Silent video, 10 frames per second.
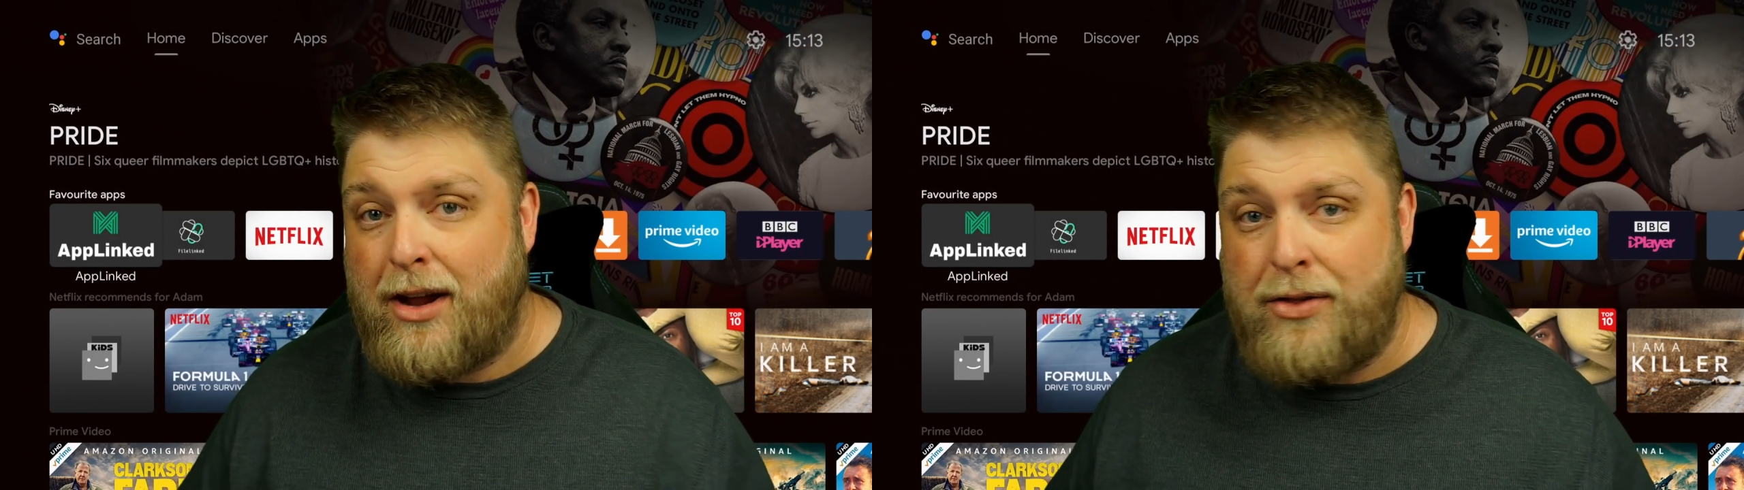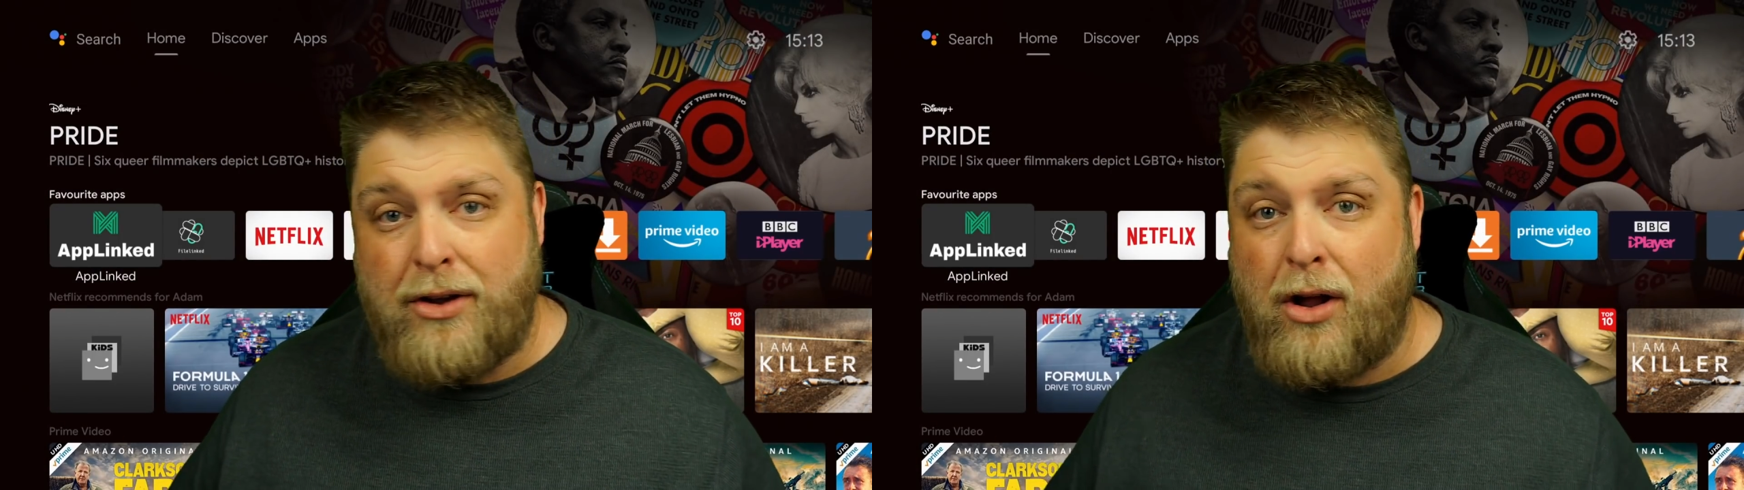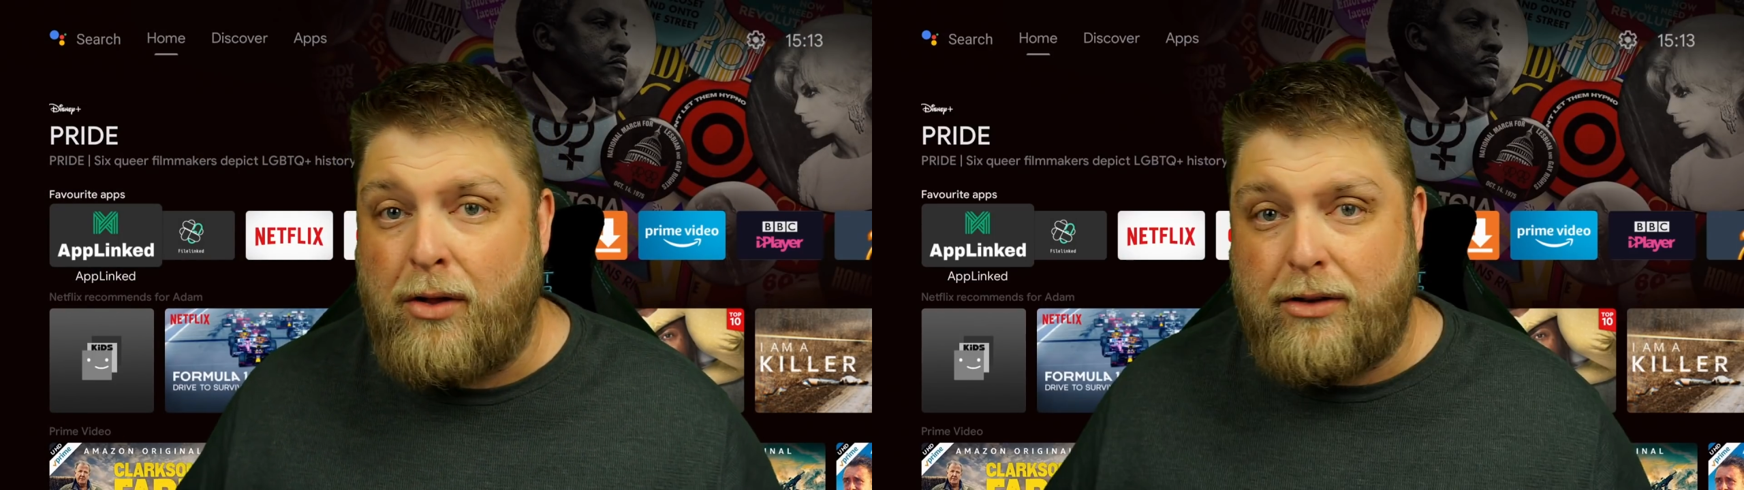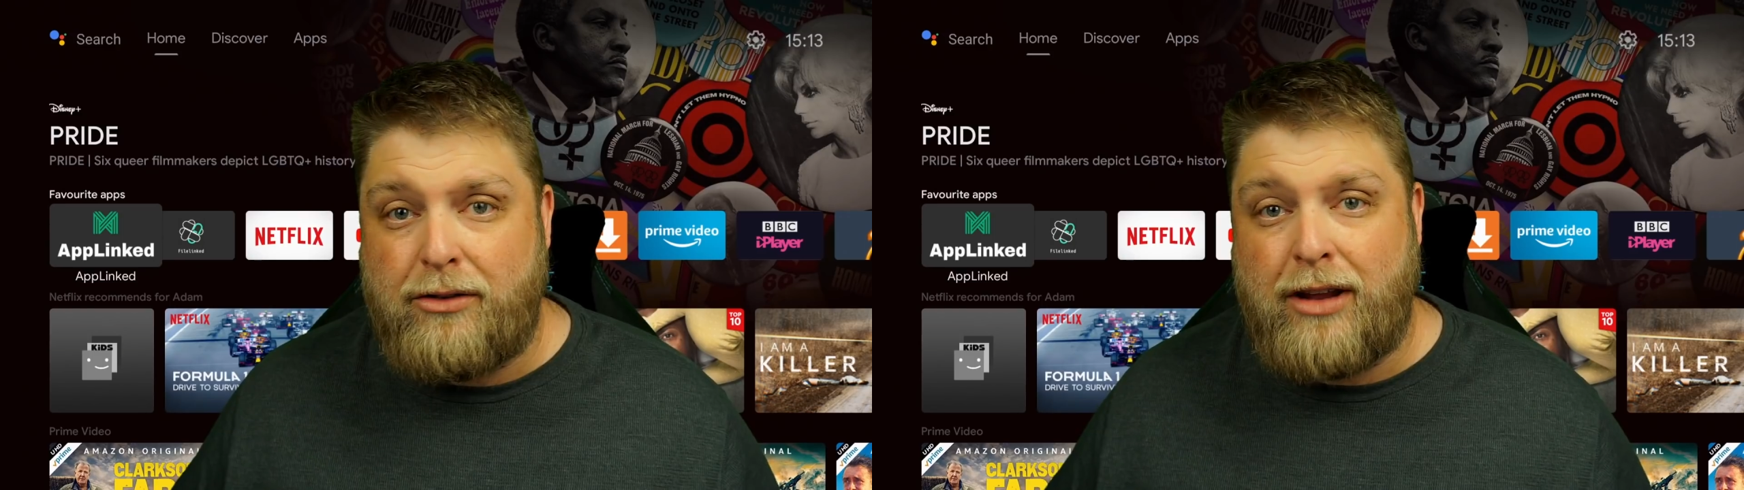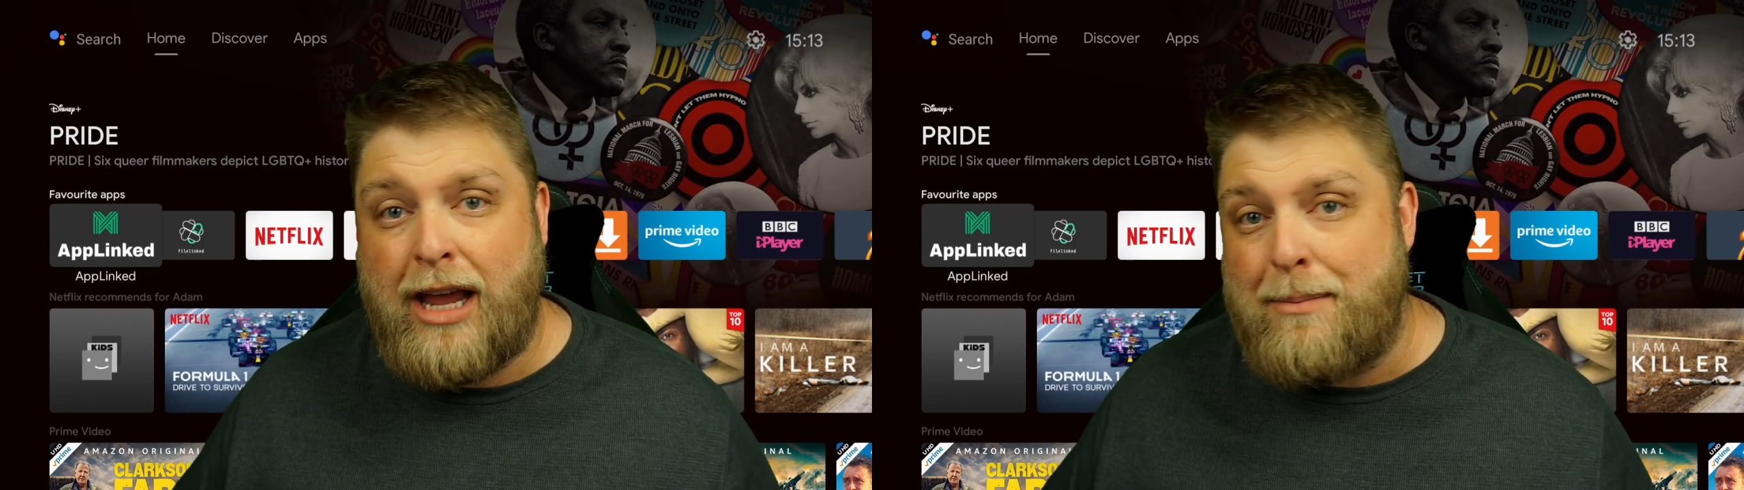and they're all the
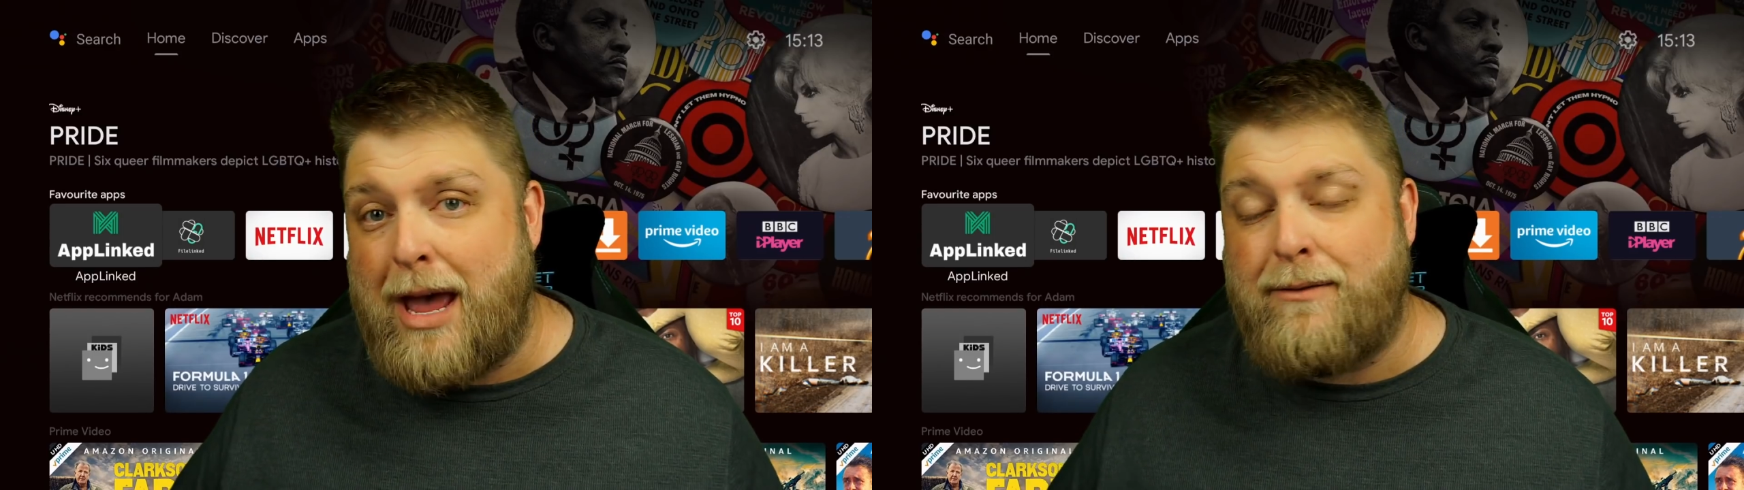same,